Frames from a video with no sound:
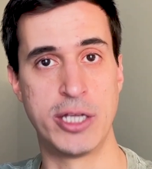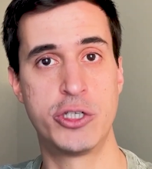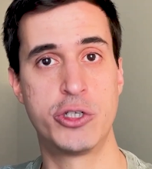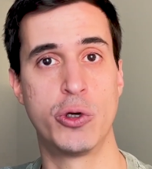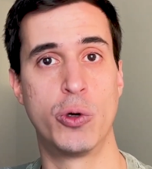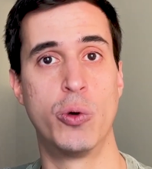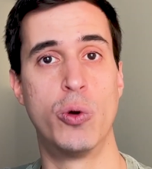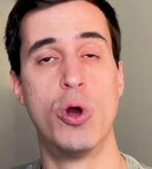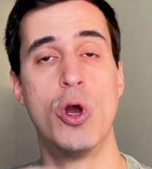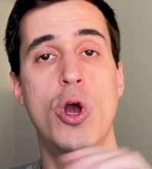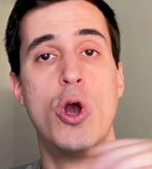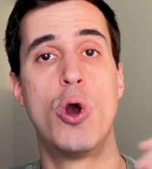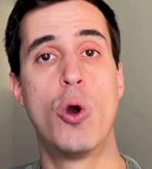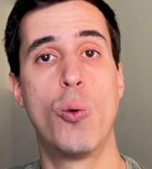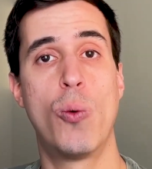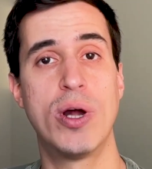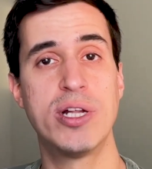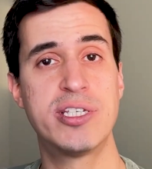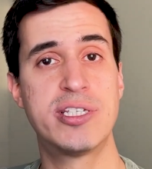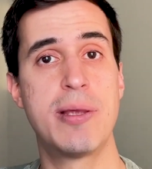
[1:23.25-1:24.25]
So
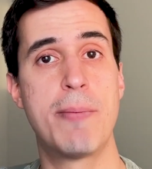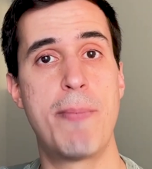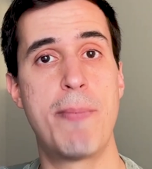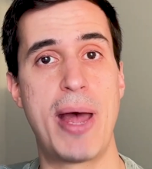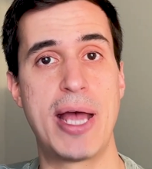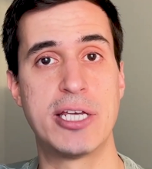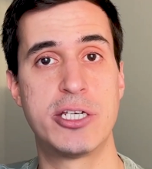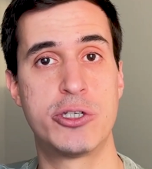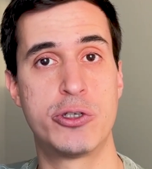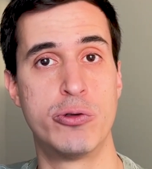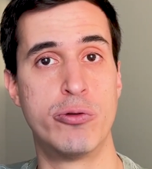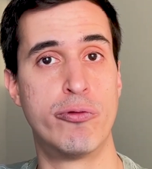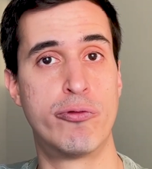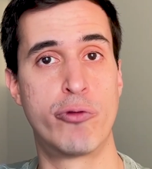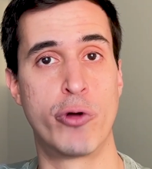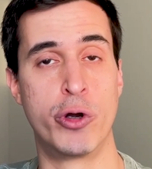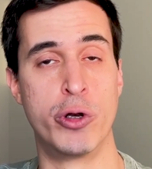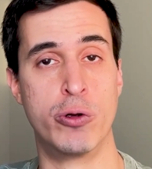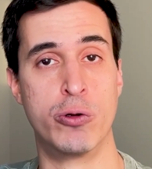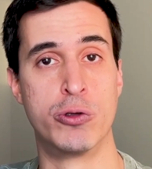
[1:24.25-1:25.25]
what's the best tool
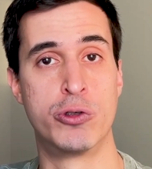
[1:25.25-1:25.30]
for you?